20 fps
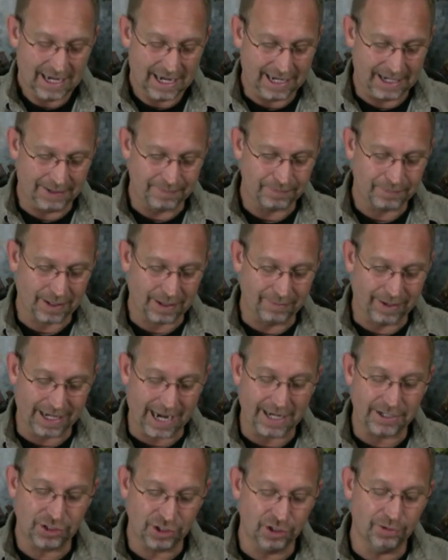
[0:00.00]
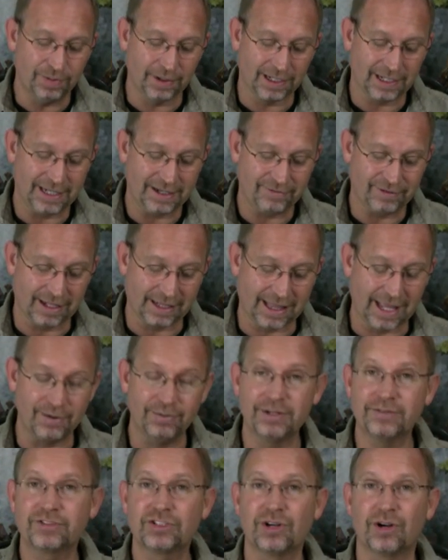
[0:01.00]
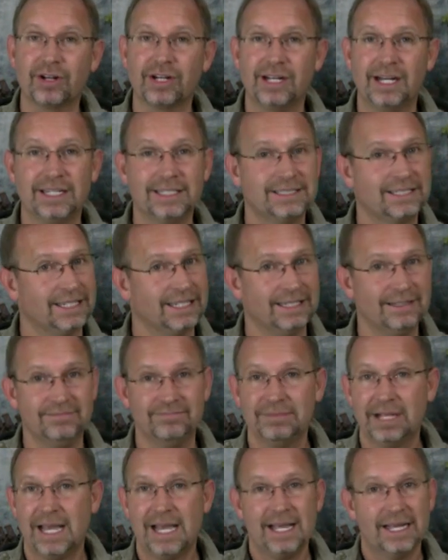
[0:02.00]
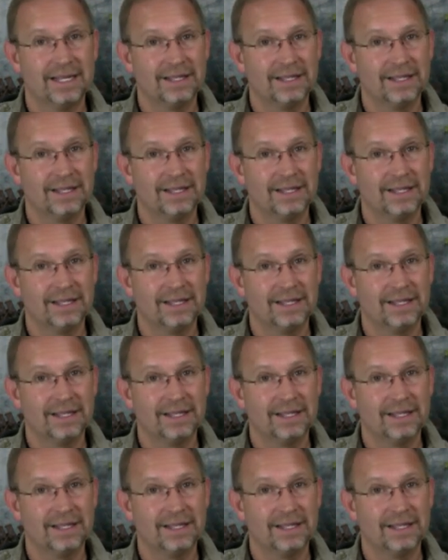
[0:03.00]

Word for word: But I do believe that they would have started hunting